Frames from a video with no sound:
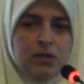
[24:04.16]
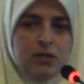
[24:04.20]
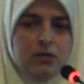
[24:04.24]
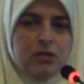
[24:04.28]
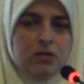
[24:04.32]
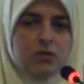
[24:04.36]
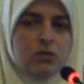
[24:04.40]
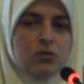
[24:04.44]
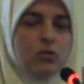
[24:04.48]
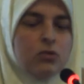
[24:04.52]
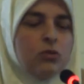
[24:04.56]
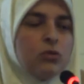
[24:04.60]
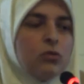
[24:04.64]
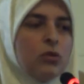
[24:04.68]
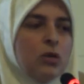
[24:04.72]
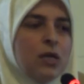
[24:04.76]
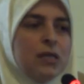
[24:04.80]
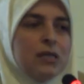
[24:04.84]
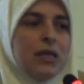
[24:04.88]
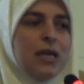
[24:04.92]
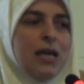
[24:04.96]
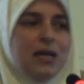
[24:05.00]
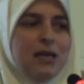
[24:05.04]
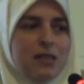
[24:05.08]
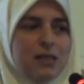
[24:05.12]
and this is not to
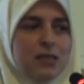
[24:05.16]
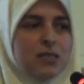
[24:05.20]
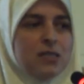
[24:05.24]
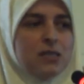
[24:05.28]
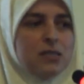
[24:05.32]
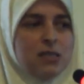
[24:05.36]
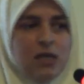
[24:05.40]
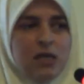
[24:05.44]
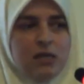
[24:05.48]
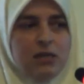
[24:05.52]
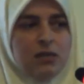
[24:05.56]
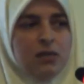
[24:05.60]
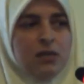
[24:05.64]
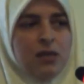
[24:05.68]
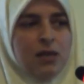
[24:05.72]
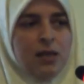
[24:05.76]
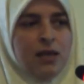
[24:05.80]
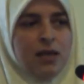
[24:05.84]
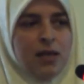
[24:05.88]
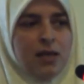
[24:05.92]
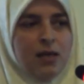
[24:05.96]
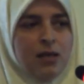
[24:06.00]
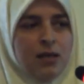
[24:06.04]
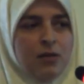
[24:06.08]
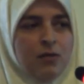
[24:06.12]
attack the state
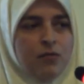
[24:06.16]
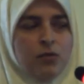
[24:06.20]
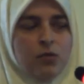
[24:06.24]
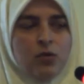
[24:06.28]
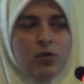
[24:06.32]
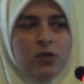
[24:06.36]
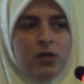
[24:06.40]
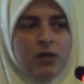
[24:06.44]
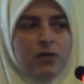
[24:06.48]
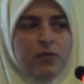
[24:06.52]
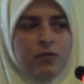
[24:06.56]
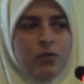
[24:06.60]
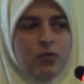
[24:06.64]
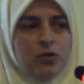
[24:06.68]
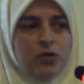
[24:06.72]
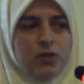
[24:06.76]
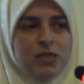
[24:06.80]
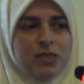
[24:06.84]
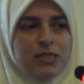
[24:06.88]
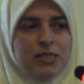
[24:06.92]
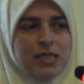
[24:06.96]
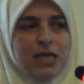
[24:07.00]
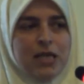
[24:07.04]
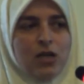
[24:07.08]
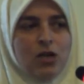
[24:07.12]
for the
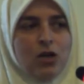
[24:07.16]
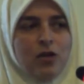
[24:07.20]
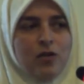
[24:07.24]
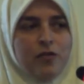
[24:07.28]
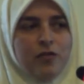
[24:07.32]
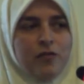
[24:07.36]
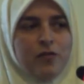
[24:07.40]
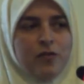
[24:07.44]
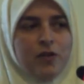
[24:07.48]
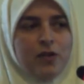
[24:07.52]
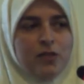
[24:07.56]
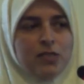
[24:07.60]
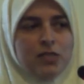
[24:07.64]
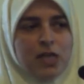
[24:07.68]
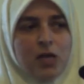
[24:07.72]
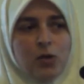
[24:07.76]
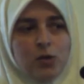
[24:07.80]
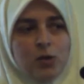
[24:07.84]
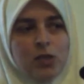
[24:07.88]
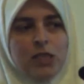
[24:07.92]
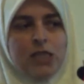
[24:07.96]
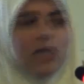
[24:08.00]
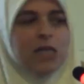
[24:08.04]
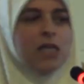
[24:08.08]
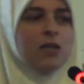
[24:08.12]
sake of
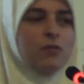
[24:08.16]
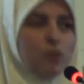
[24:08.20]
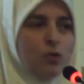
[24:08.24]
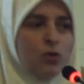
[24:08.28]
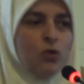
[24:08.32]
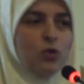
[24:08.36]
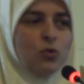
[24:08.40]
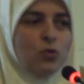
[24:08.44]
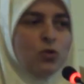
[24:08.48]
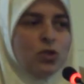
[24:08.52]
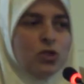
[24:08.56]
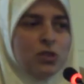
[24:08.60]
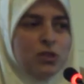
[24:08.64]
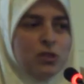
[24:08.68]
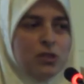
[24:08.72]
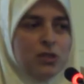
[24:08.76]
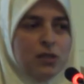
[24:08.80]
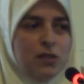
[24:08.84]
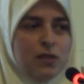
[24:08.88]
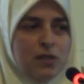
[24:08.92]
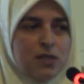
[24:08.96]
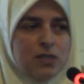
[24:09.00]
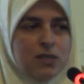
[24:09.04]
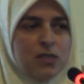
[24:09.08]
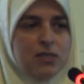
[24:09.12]
sounding
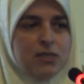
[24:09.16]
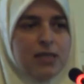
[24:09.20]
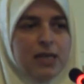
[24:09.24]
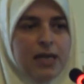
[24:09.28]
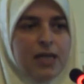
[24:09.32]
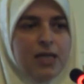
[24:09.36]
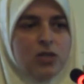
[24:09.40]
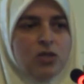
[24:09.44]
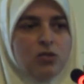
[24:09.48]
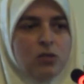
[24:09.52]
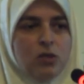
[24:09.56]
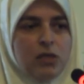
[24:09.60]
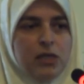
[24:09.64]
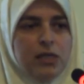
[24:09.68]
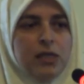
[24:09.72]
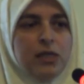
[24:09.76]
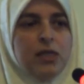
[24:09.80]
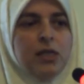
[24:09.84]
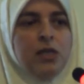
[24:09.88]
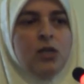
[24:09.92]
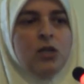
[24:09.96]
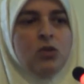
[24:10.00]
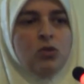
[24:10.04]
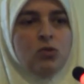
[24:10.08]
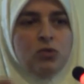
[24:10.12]
revolutionary. This is actually
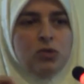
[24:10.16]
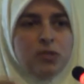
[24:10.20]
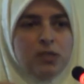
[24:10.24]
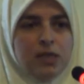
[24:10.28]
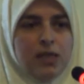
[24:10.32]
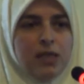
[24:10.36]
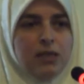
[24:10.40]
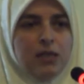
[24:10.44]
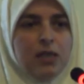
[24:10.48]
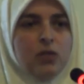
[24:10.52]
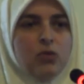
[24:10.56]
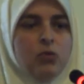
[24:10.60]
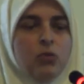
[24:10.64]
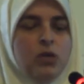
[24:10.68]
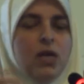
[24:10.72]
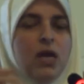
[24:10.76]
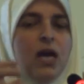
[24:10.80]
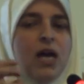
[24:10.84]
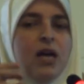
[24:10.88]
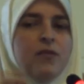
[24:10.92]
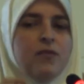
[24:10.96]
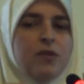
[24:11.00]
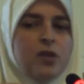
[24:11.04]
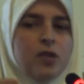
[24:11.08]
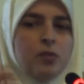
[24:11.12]
to say that we
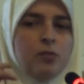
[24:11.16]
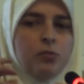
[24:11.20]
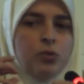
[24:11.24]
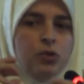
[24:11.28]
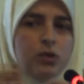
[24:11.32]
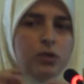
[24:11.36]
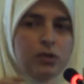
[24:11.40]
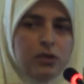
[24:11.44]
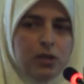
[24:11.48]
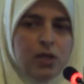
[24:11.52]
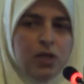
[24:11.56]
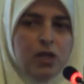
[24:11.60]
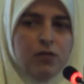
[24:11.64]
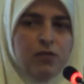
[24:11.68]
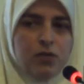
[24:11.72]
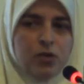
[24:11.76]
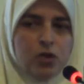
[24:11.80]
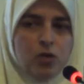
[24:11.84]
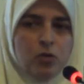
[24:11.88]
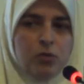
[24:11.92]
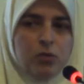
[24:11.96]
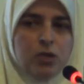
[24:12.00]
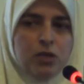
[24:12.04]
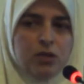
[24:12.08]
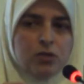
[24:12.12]
have here political
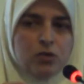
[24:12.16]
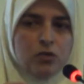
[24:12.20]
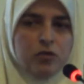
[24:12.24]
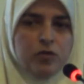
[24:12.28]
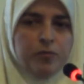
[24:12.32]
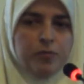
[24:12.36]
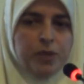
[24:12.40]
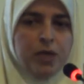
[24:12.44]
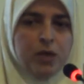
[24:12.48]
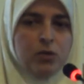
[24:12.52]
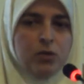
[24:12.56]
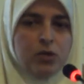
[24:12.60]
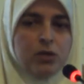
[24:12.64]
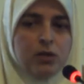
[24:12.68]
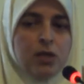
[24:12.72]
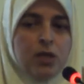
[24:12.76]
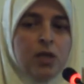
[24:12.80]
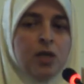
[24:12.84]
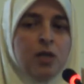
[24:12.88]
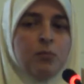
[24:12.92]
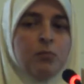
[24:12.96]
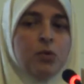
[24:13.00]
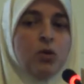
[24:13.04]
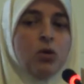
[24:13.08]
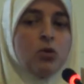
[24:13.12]
phenomena of power,
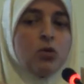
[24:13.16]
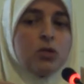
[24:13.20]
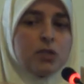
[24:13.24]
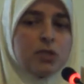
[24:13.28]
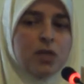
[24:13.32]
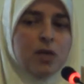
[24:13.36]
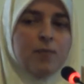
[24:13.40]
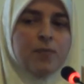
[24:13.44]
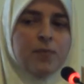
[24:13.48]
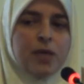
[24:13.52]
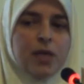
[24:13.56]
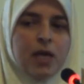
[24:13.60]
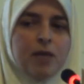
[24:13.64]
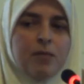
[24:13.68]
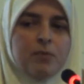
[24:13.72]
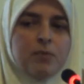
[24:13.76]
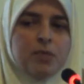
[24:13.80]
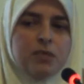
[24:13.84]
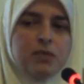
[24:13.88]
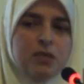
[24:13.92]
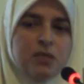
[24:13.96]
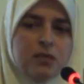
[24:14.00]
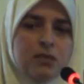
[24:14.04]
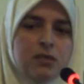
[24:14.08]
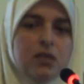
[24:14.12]
because
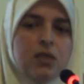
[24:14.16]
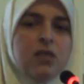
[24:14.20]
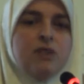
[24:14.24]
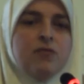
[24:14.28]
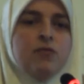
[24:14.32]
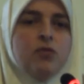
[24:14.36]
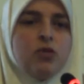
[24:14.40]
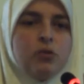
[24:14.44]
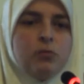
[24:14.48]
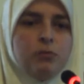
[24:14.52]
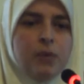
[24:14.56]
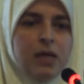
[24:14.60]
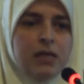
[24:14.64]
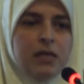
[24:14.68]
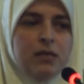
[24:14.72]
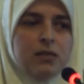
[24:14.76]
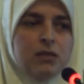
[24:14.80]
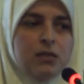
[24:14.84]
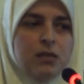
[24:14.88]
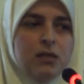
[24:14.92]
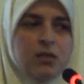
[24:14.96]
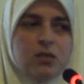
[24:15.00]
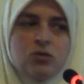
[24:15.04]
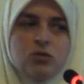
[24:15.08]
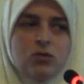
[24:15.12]
sometimes this
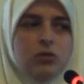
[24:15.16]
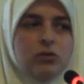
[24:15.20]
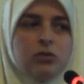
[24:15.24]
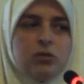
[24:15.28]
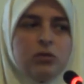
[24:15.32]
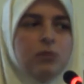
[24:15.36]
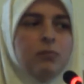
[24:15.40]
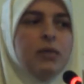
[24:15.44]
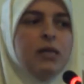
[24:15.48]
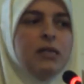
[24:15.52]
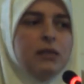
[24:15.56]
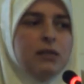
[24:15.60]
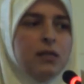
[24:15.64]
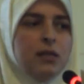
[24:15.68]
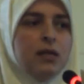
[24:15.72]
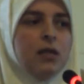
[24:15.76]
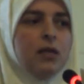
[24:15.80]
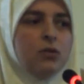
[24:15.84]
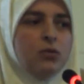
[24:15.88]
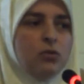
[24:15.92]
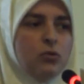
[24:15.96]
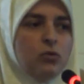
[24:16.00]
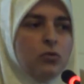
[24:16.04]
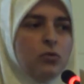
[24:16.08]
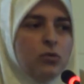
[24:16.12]
informality is not romantic
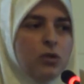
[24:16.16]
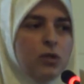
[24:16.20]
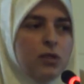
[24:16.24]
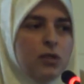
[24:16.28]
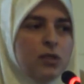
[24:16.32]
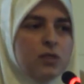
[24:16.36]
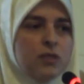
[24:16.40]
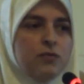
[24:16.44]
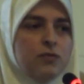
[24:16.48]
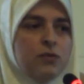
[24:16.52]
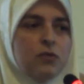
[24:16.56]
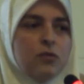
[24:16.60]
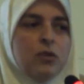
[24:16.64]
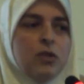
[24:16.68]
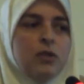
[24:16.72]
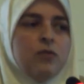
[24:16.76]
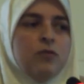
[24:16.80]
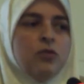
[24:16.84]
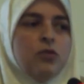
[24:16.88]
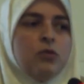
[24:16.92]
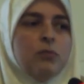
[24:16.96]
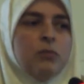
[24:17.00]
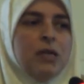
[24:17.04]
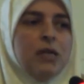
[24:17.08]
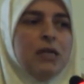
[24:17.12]
at all. This
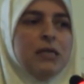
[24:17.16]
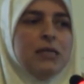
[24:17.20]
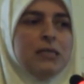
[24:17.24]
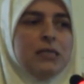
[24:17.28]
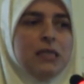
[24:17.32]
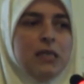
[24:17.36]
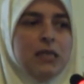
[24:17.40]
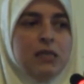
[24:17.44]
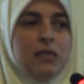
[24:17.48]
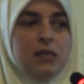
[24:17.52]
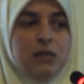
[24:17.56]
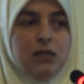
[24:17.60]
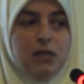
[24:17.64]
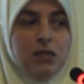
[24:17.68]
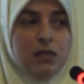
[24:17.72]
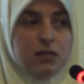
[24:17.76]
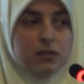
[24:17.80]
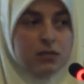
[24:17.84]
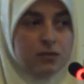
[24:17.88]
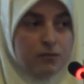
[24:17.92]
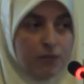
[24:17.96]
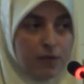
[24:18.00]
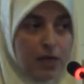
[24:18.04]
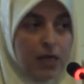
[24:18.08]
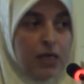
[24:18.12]
informality
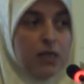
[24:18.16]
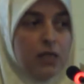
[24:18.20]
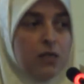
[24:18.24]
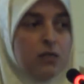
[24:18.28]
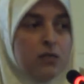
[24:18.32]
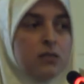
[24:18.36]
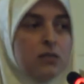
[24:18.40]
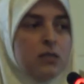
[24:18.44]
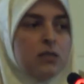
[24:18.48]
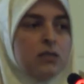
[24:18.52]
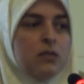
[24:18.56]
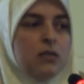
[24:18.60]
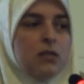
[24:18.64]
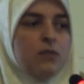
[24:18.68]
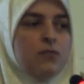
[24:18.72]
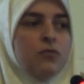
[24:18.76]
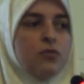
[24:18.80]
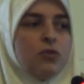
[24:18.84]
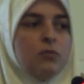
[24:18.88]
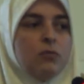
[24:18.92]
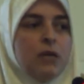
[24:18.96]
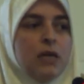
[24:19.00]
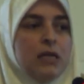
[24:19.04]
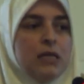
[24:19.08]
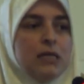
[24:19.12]
entails violence. This
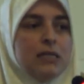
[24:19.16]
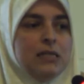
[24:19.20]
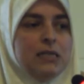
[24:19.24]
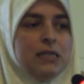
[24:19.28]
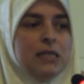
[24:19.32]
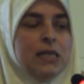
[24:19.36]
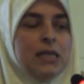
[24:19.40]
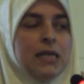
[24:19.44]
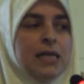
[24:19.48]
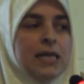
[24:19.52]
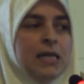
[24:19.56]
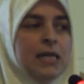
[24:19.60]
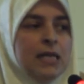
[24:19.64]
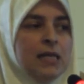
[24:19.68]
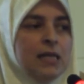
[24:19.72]
informality